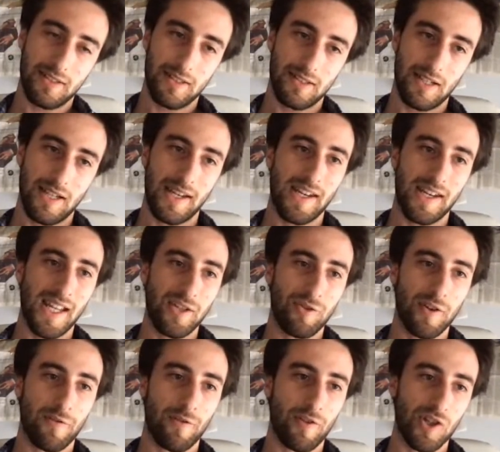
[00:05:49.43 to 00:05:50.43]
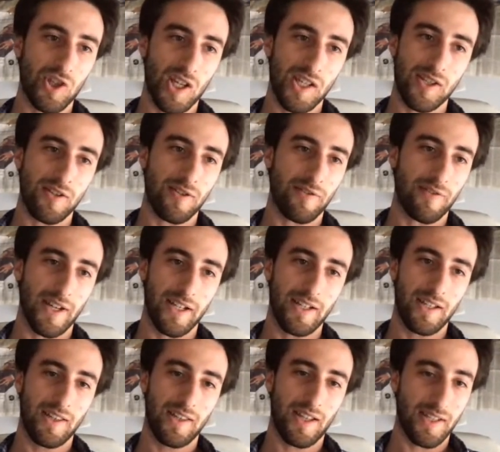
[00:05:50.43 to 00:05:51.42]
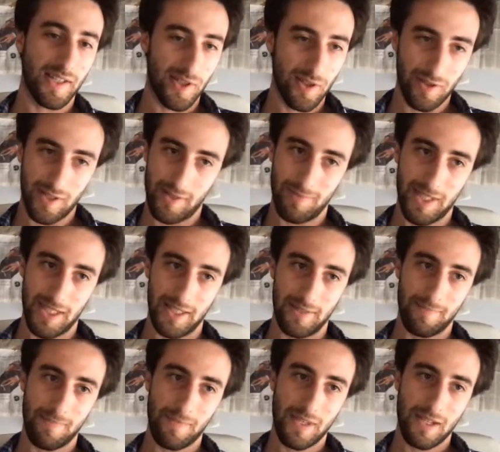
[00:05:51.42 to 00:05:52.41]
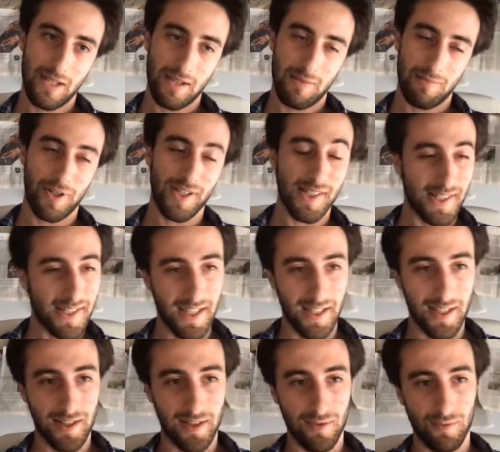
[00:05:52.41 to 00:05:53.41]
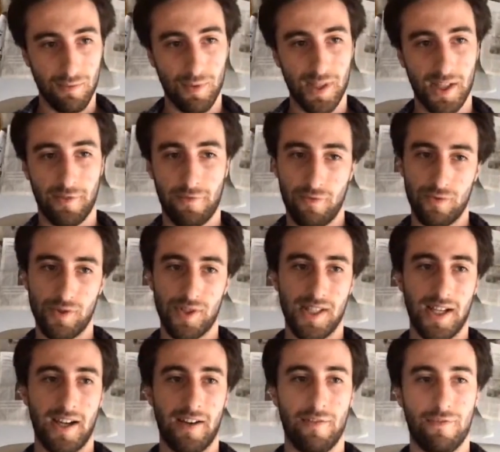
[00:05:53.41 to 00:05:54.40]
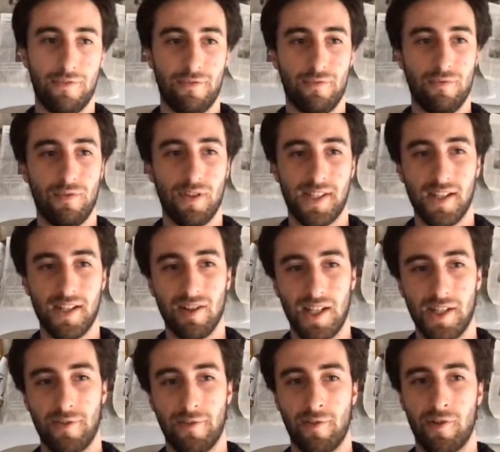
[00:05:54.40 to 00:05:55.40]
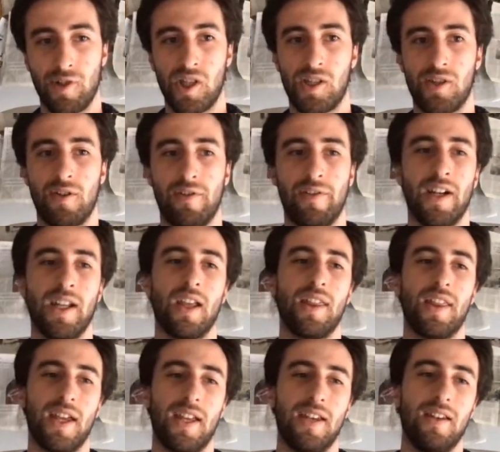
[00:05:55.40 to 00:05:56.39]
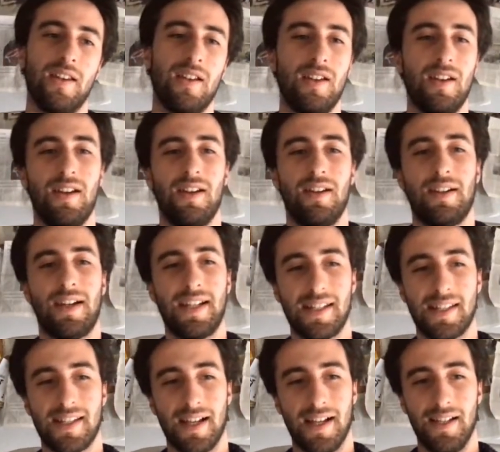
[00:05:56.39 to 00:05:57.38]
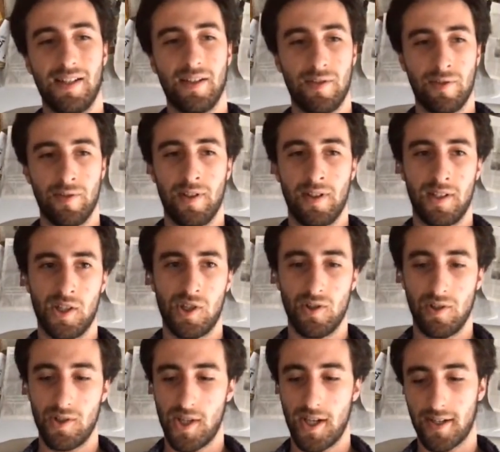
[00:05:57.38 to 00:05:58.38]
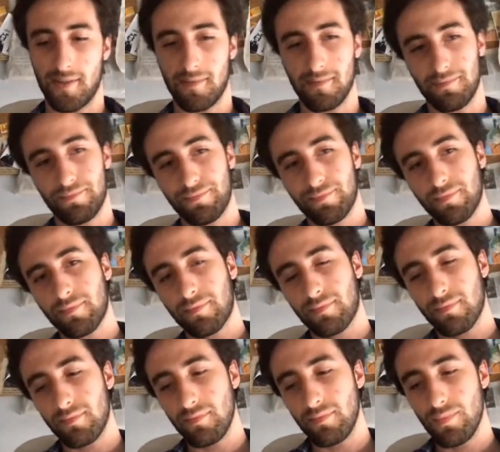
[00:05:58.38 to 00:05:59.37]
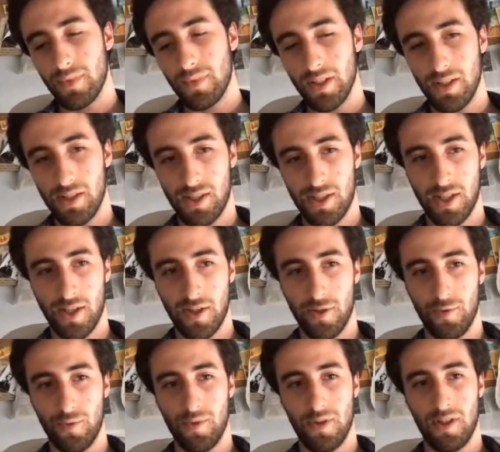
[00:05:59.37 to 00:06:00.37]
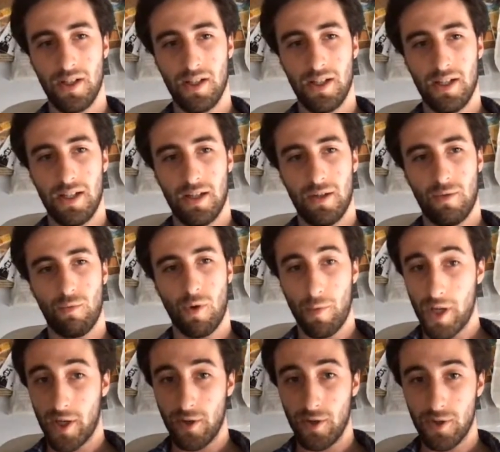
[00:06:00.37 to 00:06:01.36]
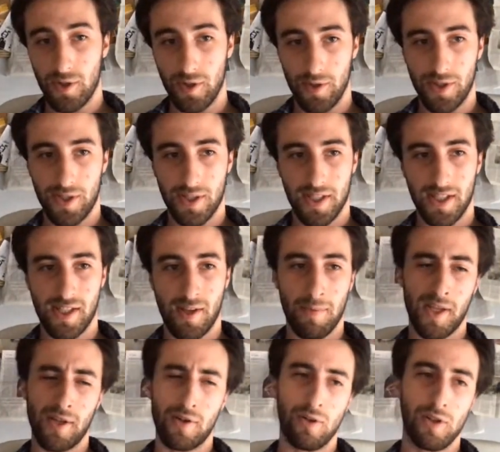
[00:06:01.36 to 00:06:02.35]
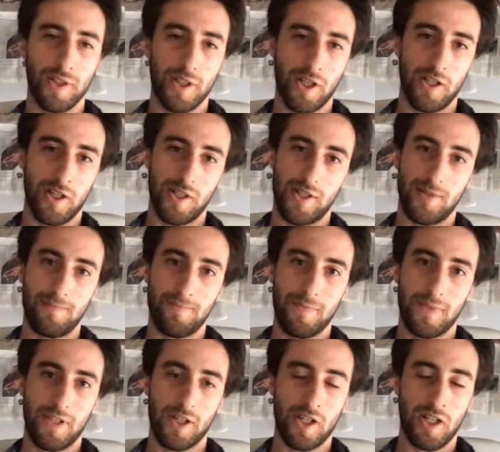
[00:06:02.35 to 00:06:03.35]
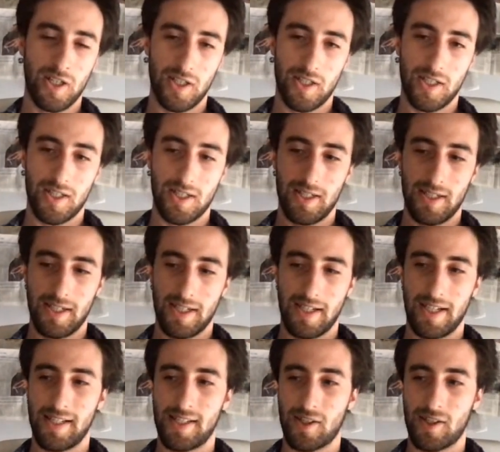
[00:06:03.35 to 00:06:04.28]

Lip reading: and an entry for a JSON array that is not empty. But instead, we are forced to have a single entry for a JSON array and then inside do an additional check. So what we could use is something called a guard. A guard is a